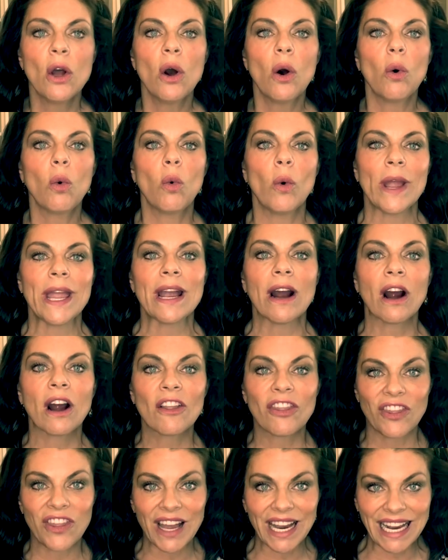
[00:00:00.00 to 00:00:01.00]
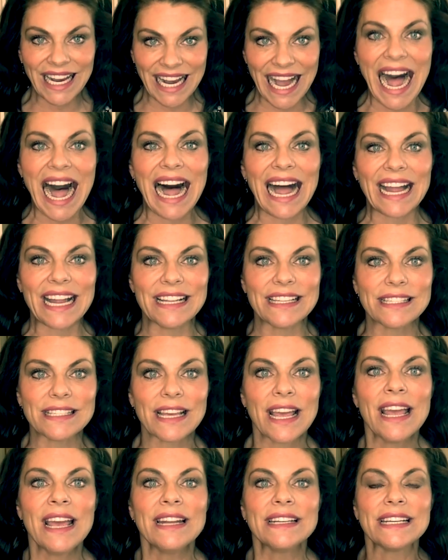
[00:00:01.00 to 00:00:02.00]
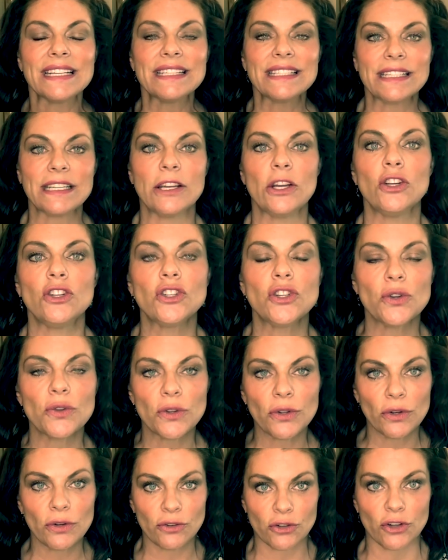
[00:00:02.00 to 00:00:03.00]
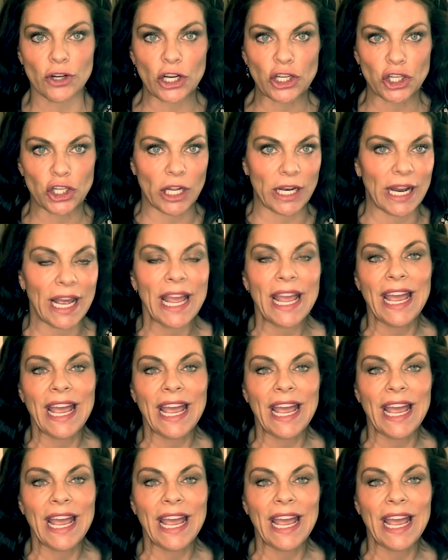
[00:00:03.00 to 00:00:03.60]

We are the guides to teach you the nutrition.